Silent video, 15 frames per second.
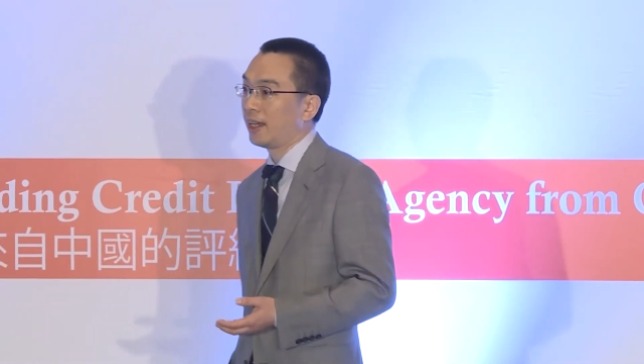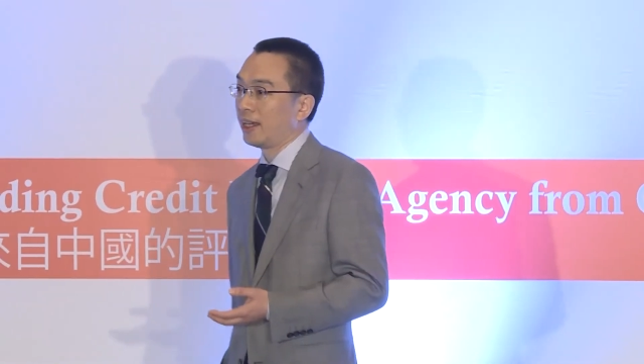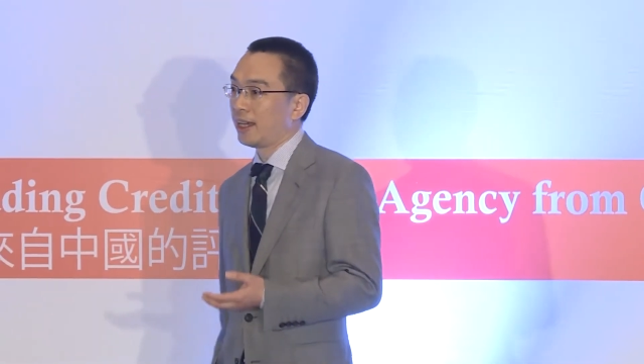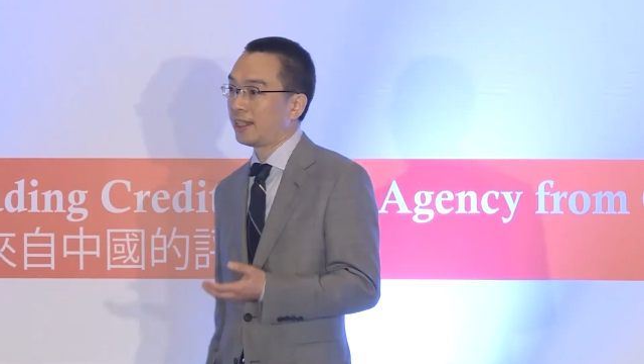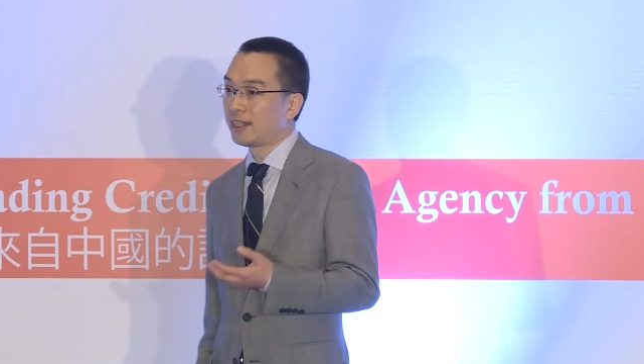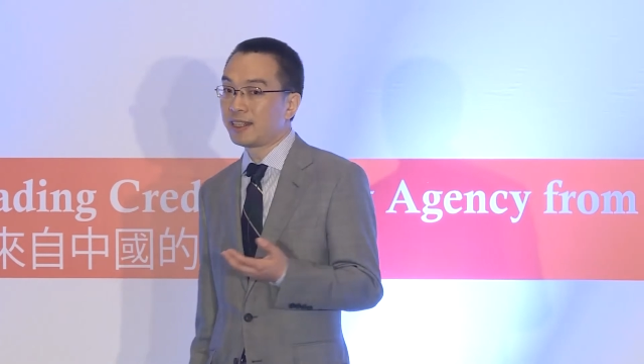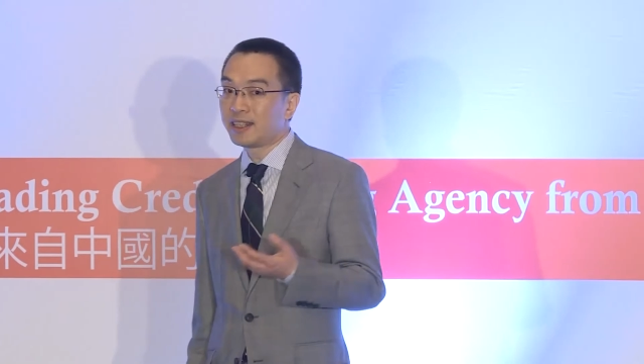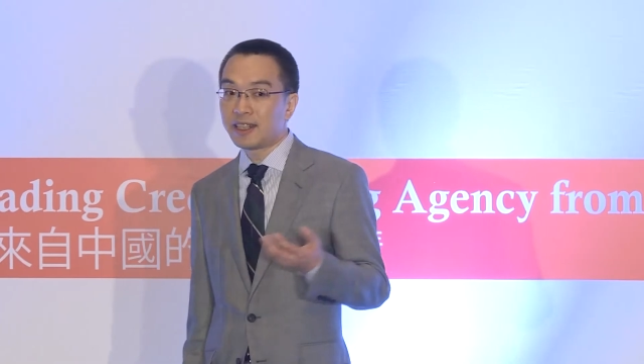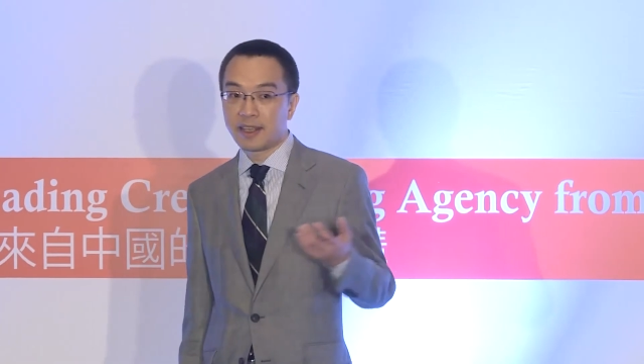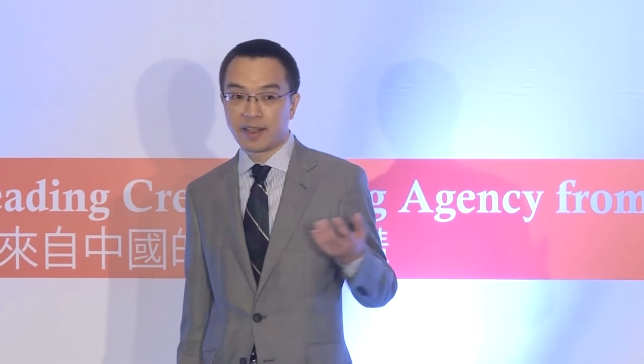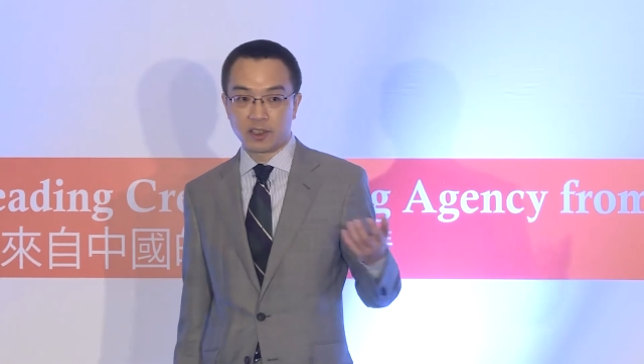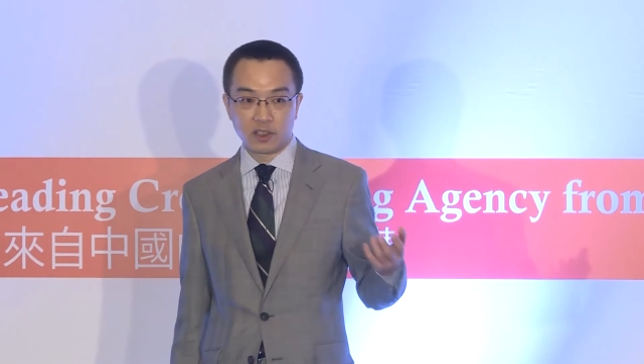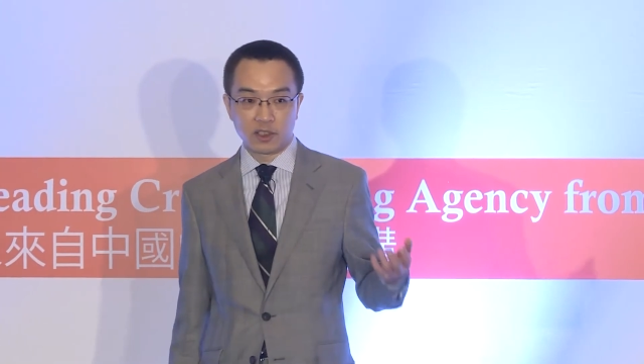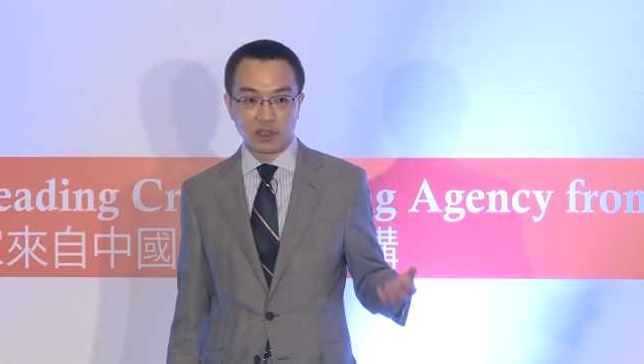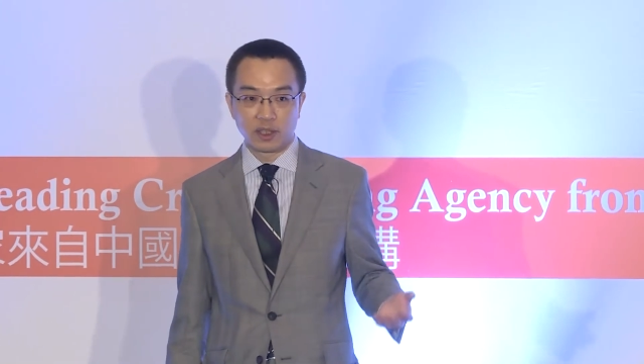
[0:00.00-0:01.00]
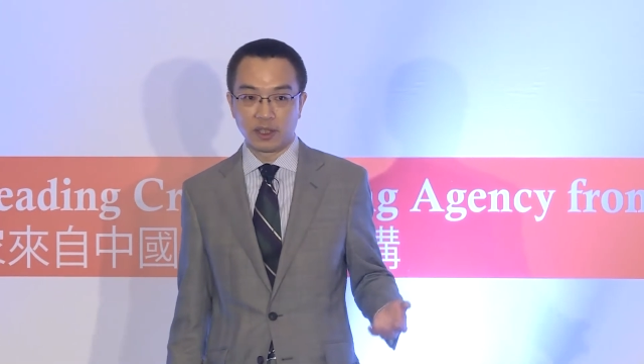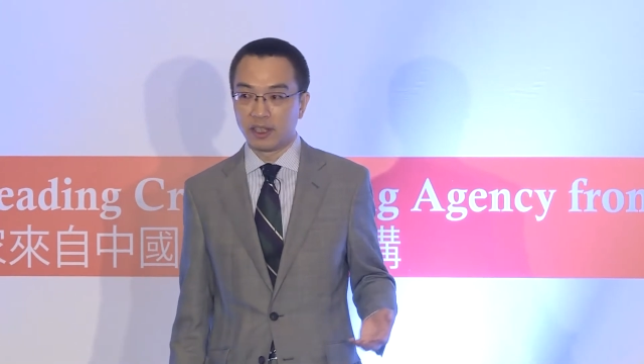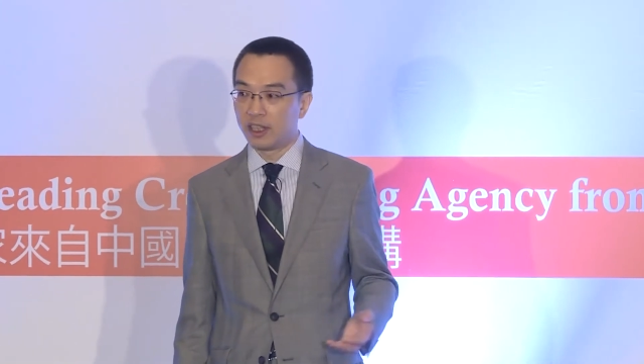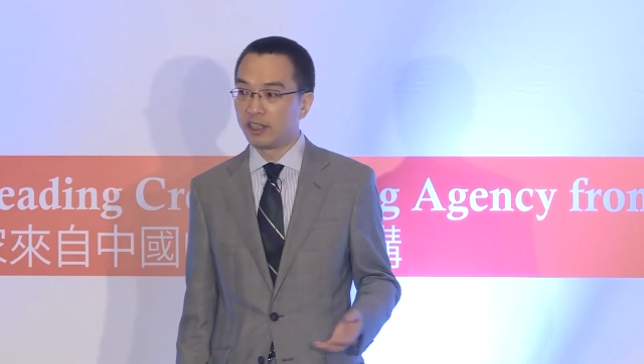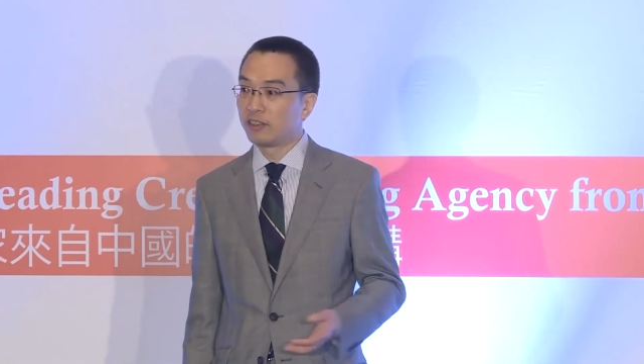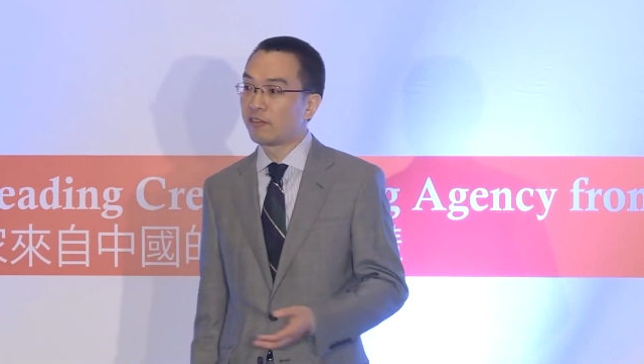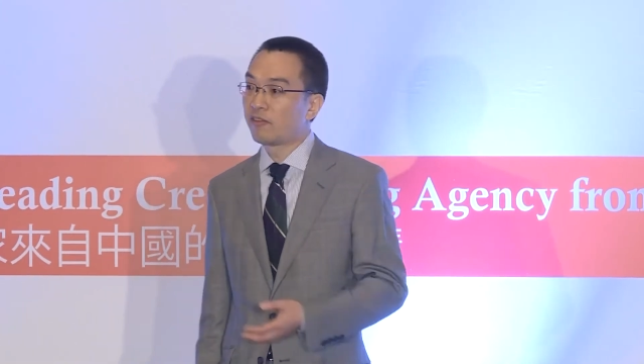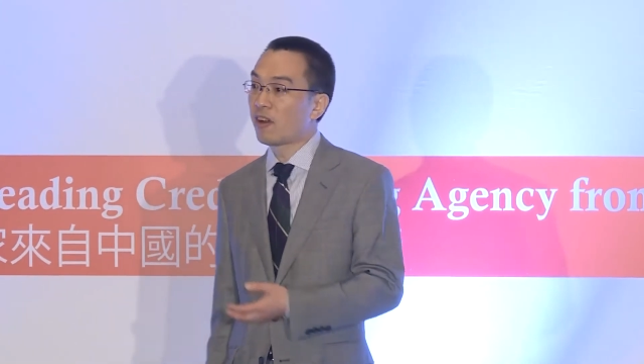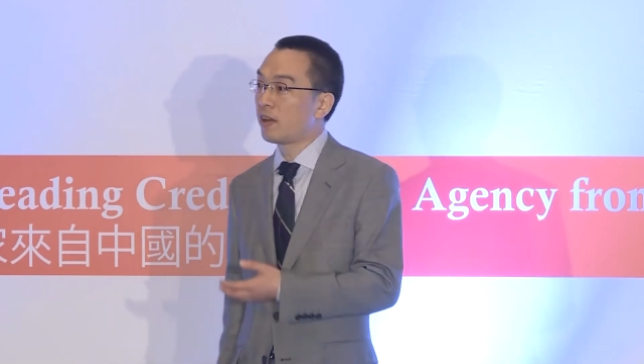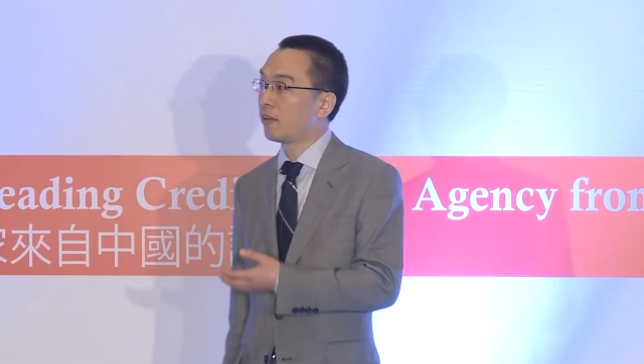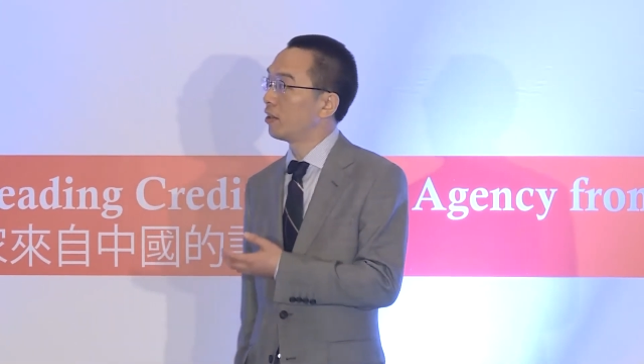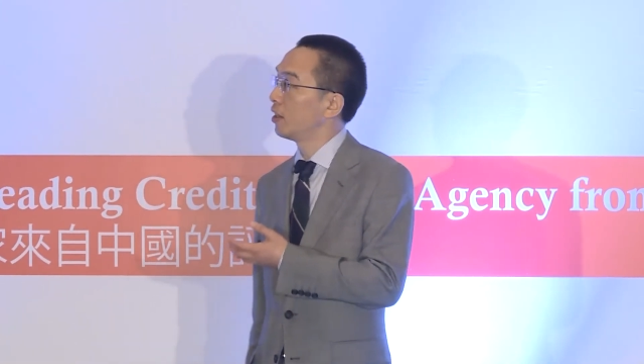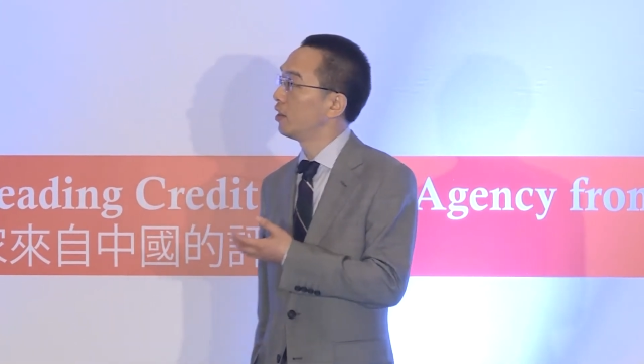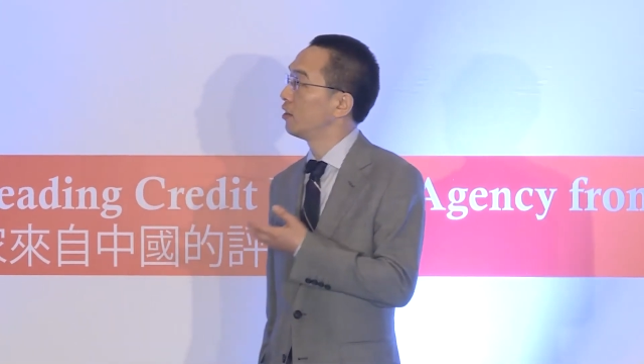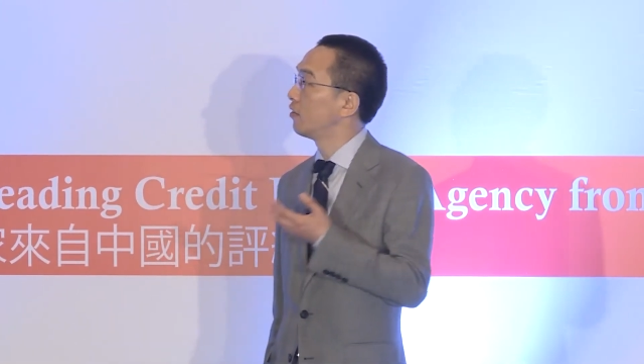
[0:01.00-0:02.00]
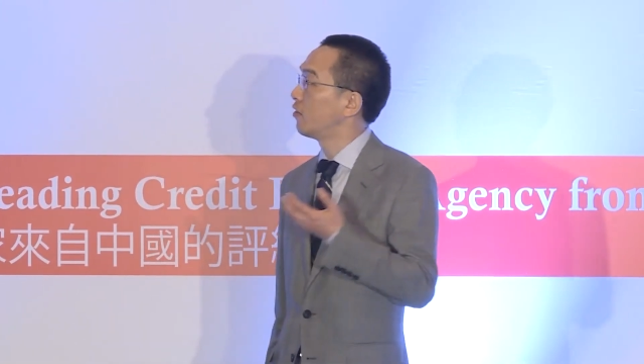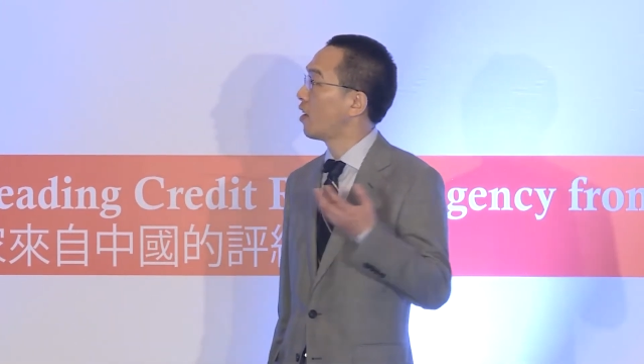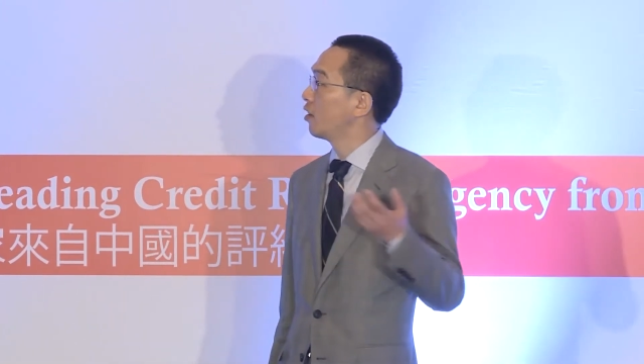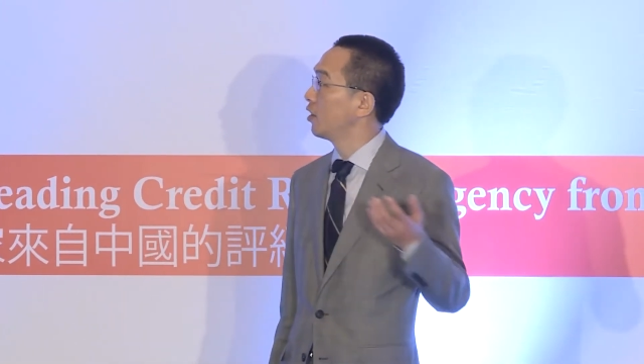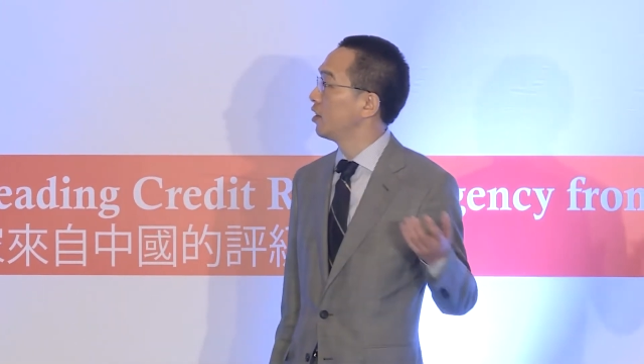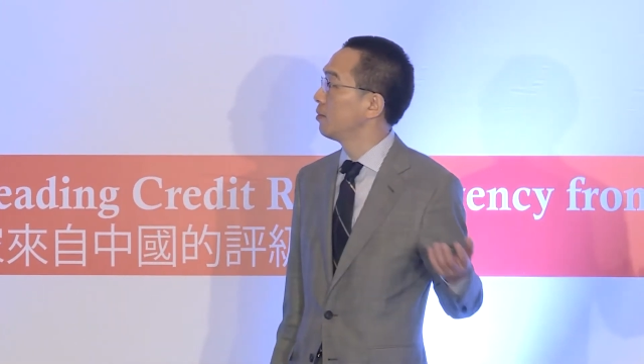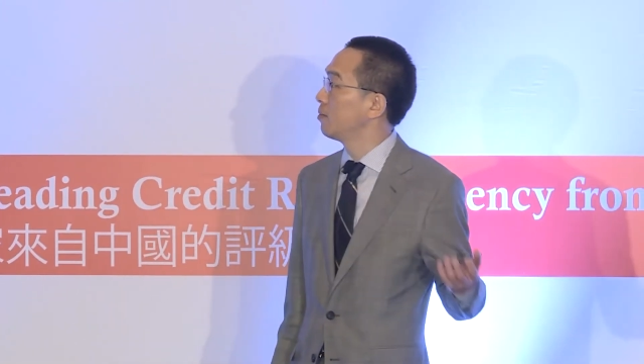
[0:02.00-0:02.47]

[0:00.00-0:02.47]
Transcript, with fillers: analytics in the following